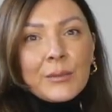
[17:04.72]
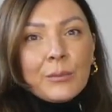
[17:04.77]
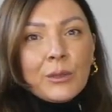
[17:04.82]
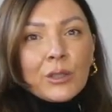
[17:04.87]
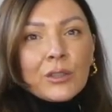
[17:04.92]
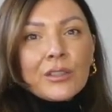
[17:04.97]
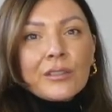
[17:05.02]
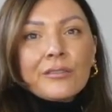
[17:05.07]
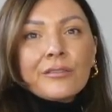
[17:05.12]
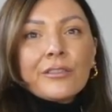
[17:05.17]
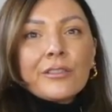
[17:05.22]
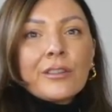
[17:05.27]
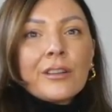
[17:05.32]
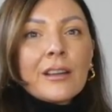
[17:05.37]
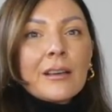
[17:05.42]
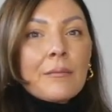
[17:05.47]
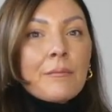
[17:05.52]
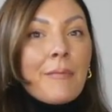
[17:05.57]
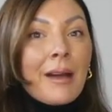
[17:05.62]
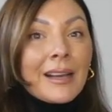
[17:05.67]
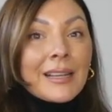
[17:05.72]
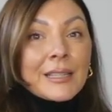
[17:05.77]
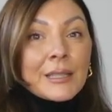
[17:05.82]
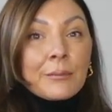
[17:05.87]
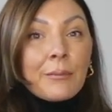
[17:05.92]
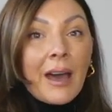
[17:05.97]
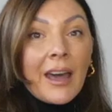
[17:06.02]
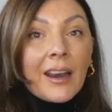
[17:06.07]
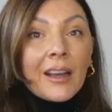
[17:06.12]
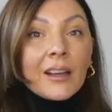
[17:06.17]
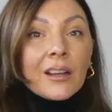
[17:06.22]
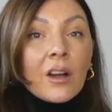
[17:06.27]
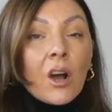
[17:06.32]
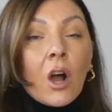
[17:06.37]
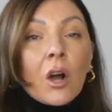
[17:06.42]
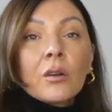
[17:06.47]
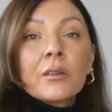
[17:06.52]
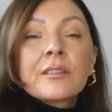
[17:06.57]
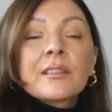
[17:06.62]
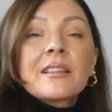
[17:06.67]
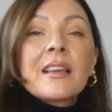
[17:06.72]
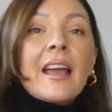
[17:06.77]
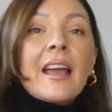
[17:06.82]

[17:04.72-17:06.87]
beautiful Max Mara coat.